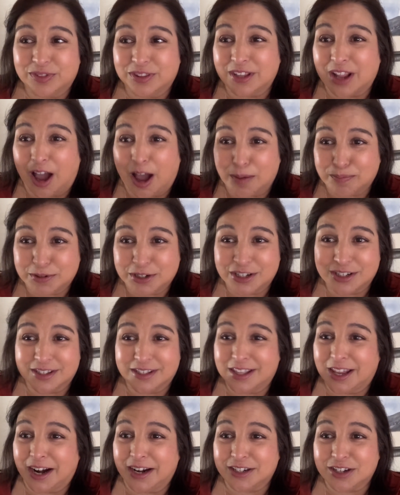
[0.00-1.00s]
options
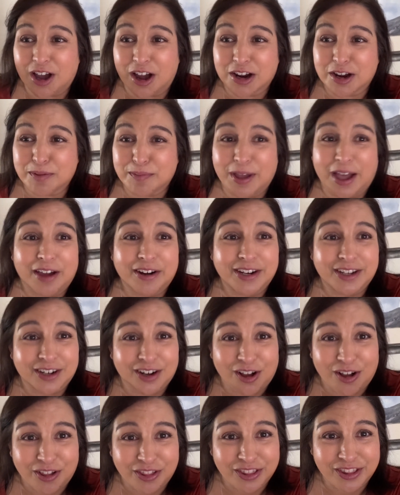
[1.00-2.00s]
that I talk about in
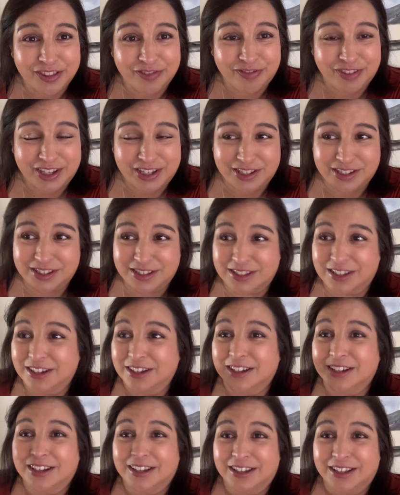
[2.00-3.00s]
all of this
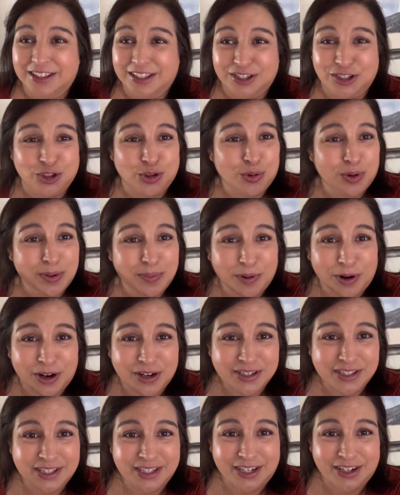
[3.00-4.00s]

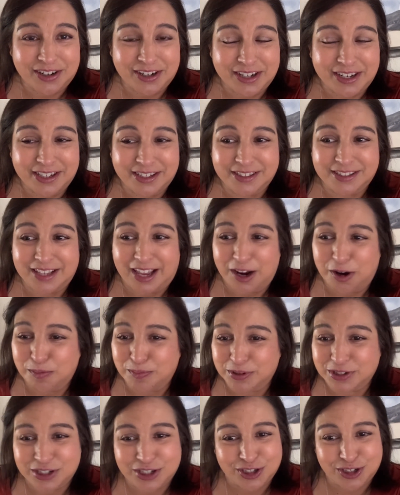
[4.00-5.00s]
3-part series, I hope
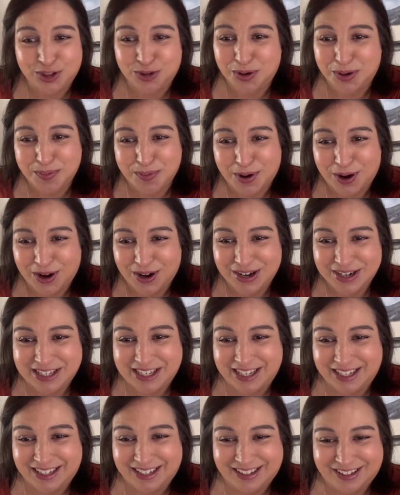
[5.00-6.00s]
it's just 3 parts,
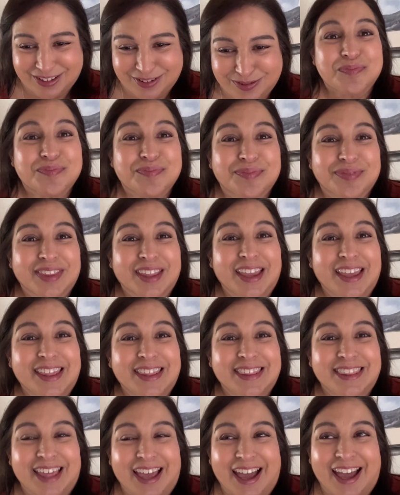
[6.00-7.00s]

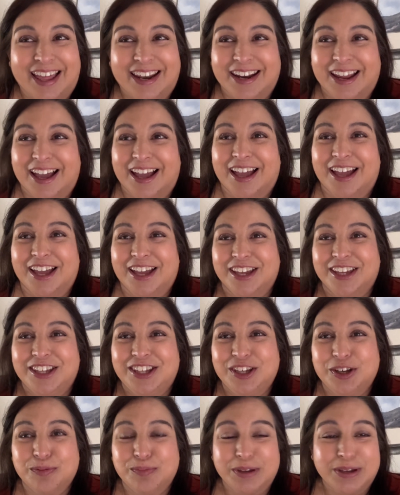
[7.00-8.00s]
that
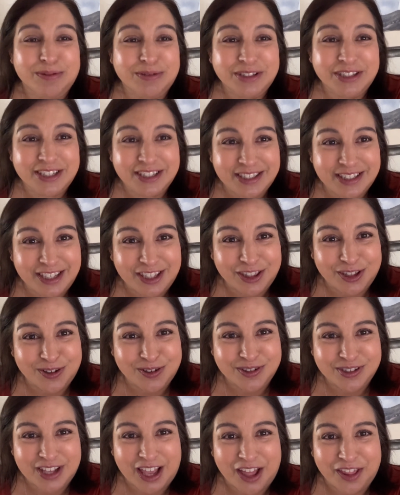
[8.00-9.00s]
you'll be able to see
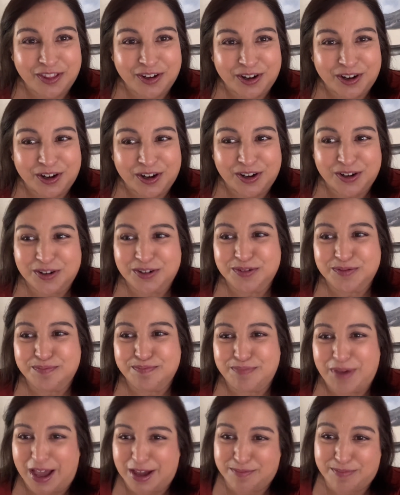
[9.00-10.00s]
those other
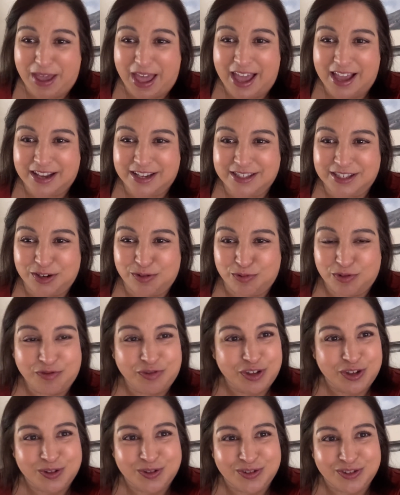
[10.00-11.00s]
backpacks and
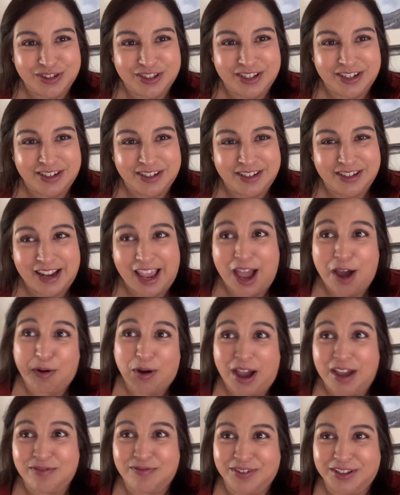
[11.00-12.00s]
reviews and how
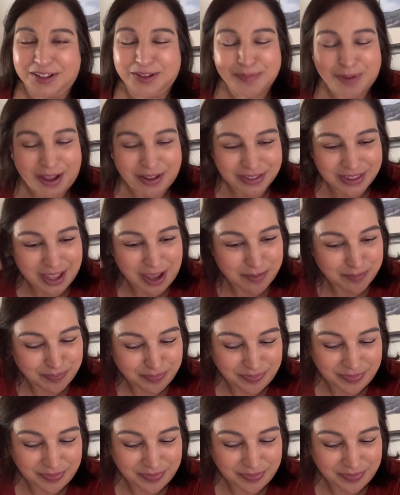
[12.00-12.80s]
I feel about them.